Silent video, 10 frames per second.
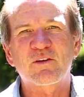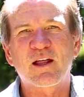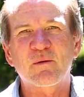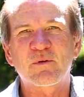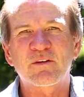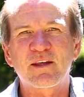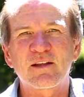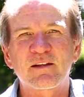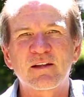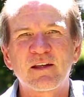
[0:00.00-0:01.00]
to help us
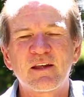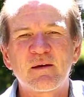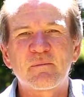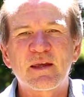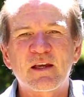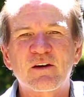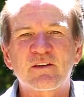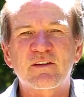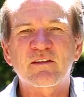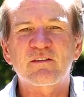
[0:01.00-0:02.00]
heal,
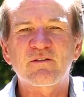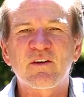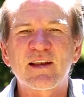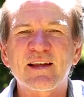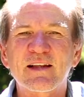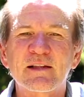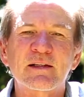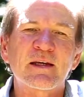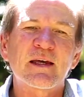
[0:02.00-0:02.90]
because there's very little